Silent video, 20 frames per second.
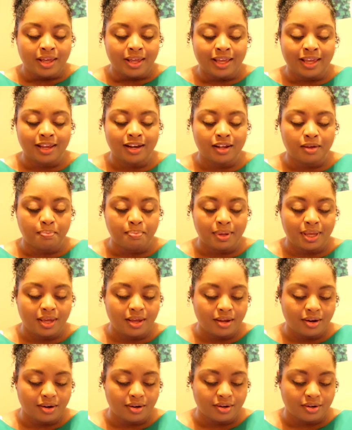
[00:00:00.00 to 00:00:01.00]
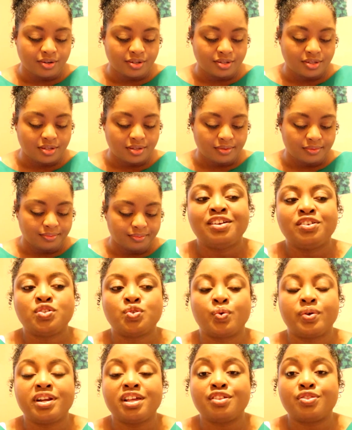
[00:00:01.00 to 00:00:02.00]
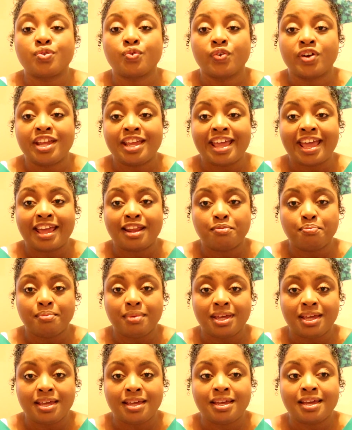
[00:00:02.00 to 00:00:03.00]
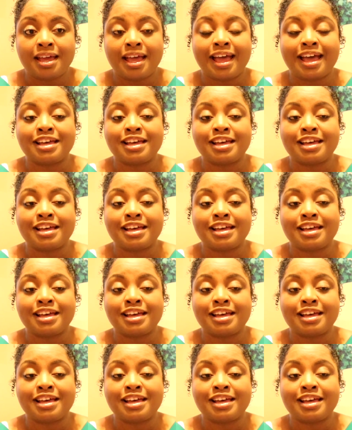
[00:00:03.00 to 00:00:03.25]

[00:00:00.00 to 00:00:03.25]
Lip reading: it appears 23andMe,